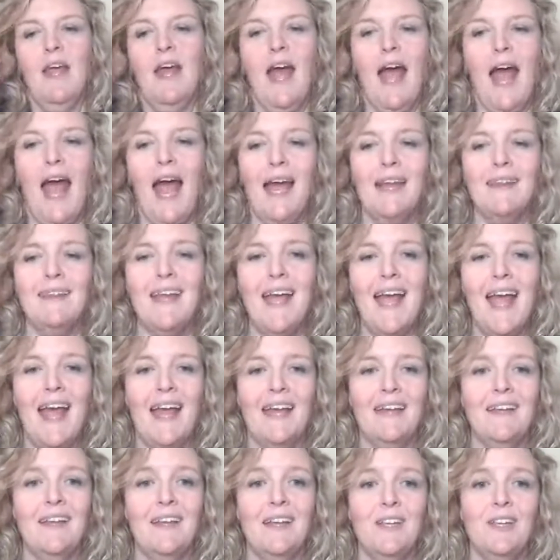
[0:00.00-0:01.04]
And
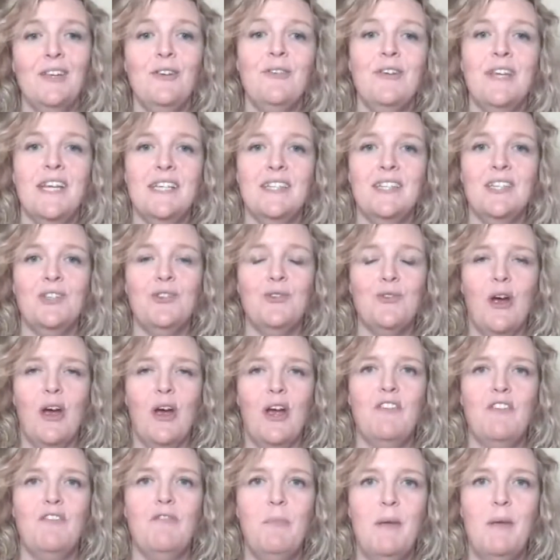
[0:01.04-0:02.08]
then you need to
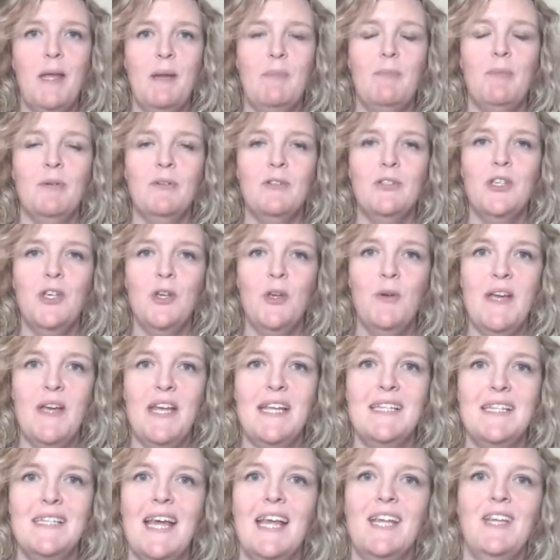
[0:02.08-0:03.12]
drive people to
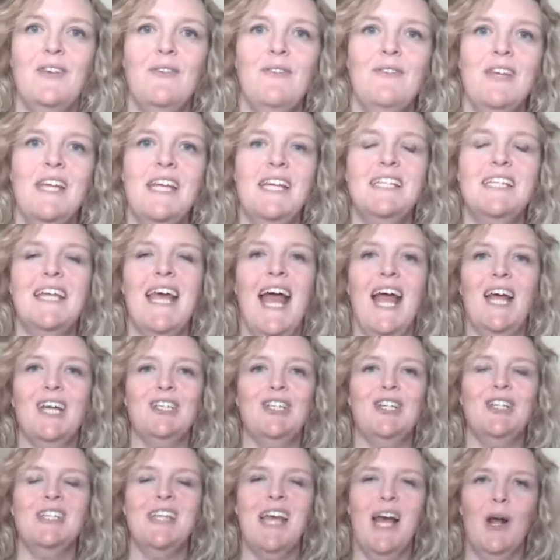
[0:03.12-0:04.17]
it, and you need to
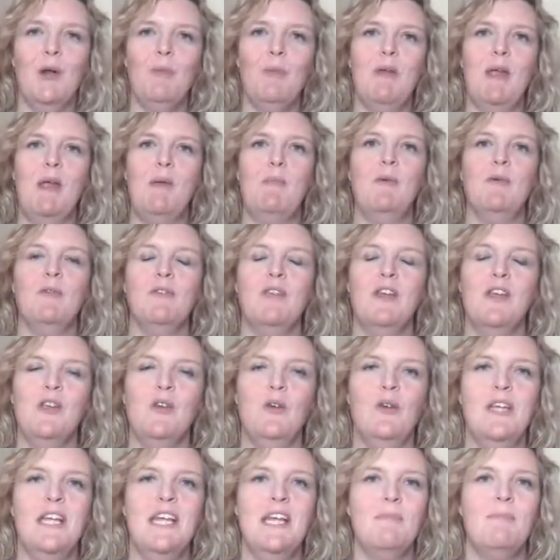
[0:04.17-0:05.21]
actually tell people that
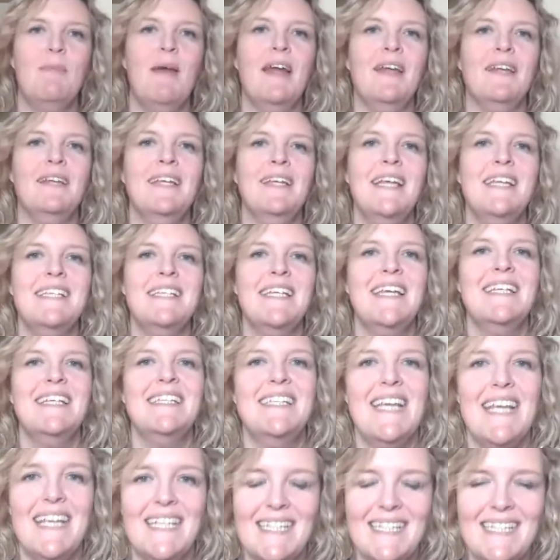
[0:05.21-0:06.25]
your lead magnet
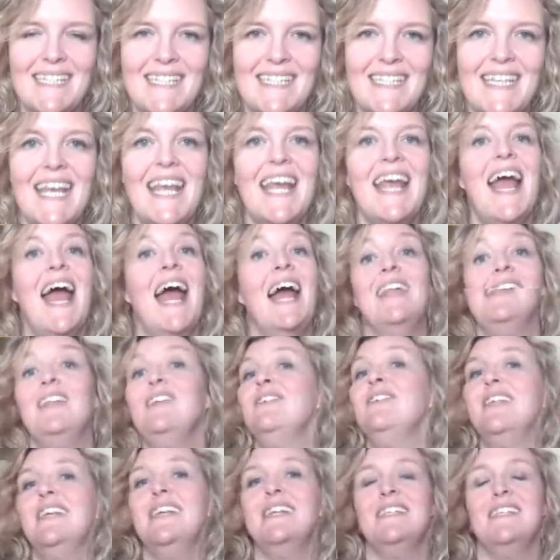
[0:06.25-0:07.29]
exists, and
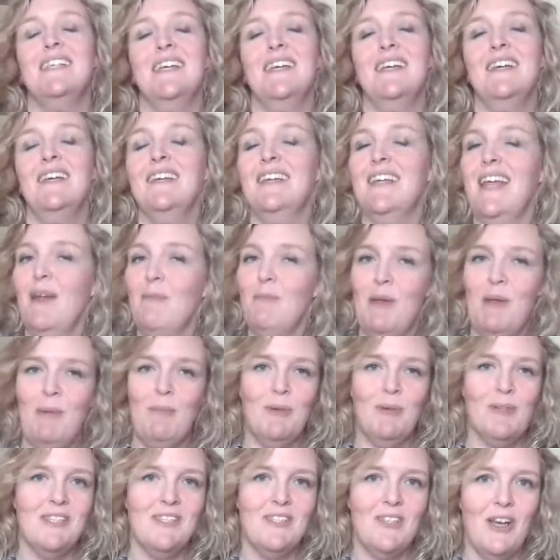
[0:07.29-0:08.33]
you need to get
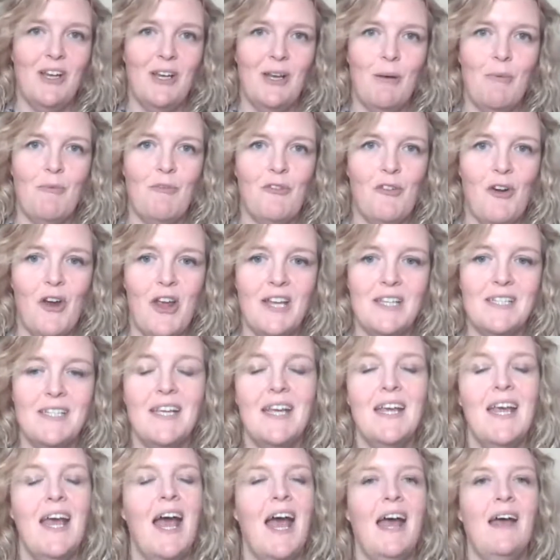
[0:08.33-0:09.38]
people to sign up for it.
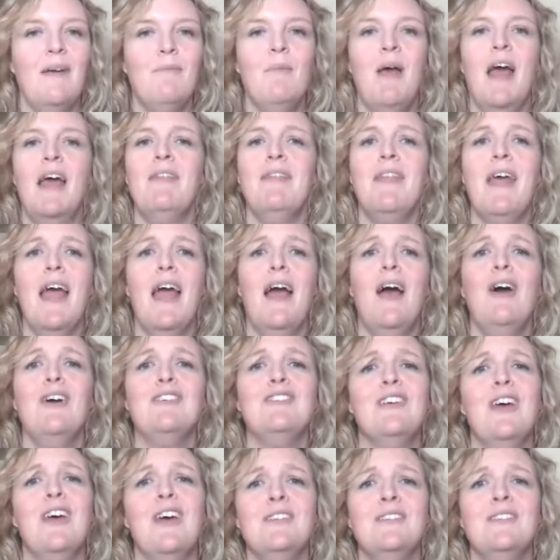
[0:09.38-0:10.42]
And there are
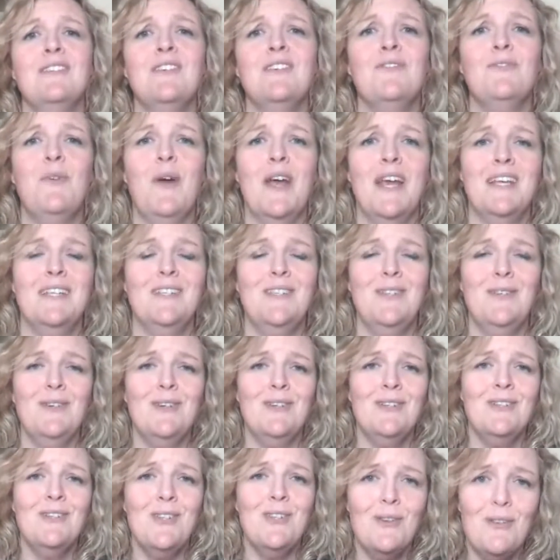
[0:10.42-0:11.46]
tons of ways you
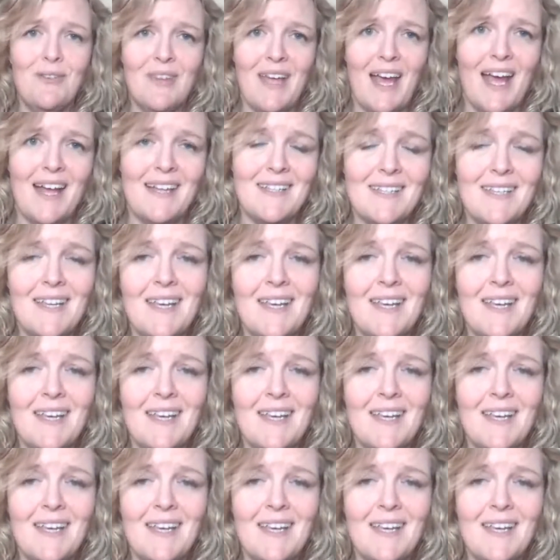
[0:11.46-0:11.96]
can do that.